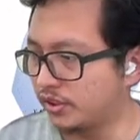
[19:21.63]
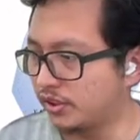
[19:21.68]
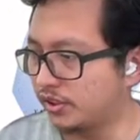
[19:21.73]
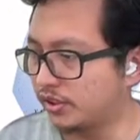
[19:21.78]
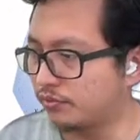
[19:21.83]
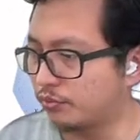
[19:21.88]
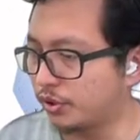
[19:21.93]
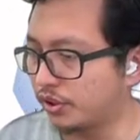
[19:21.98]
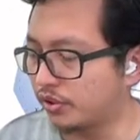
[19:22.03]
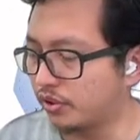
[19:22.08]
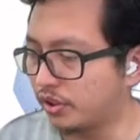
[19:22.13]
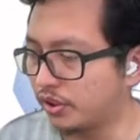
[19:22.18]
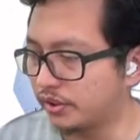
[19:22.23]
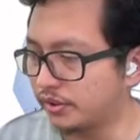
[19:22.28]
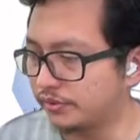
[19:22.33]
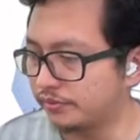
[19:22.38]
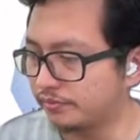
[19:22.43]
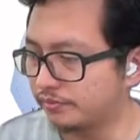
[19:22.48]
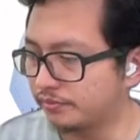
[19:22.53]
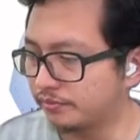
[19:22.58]
So this is
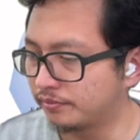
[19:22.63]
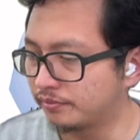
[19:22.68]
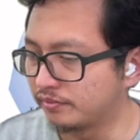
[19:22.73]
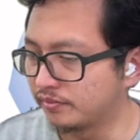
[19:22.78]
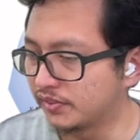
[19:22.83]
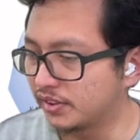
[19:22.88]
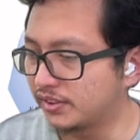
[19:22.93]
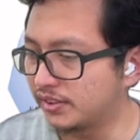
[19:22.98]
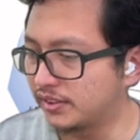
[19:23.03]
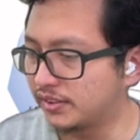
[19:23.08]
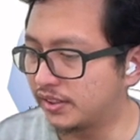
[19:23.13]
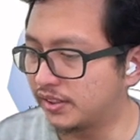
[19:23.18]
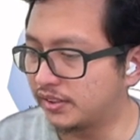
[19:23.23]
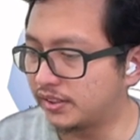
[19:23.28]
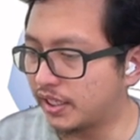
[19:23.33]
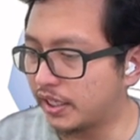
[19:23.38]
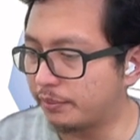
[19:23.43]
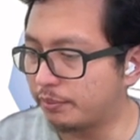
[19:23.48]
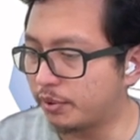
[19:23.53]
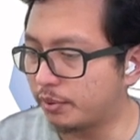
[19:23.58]
this
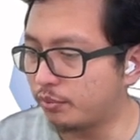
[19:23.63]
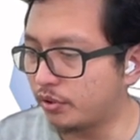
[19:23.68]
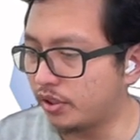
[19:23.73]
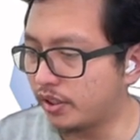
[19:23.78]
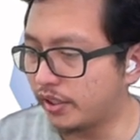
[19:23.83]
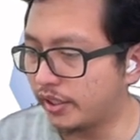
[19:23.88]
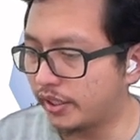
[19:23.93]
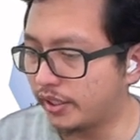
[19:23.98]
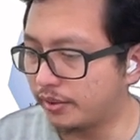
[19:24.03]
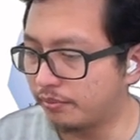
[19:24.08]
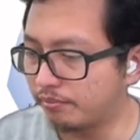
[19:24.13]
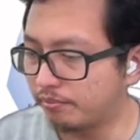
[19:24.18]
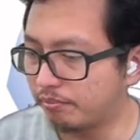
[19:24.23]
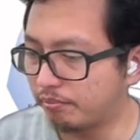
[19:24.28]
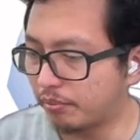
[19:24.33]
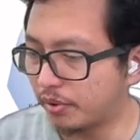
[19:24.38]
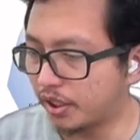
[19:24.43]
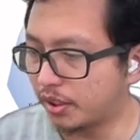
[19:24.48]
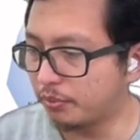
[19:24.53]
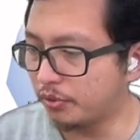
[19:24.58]
is hyperbola and
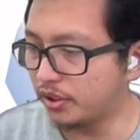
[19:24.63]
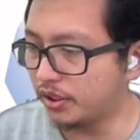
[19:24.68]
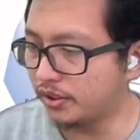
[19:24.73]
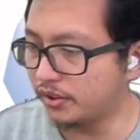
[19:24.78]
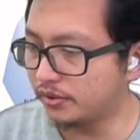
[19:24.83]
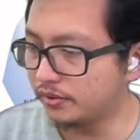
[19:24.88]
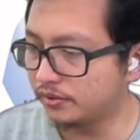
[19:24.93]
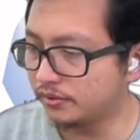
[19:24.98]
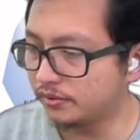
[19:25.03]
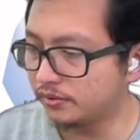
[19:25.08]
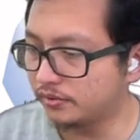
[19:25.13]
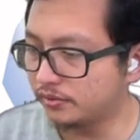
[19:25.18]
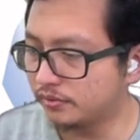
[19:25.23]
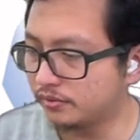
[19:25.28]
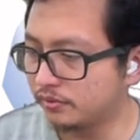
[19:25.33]
parabola.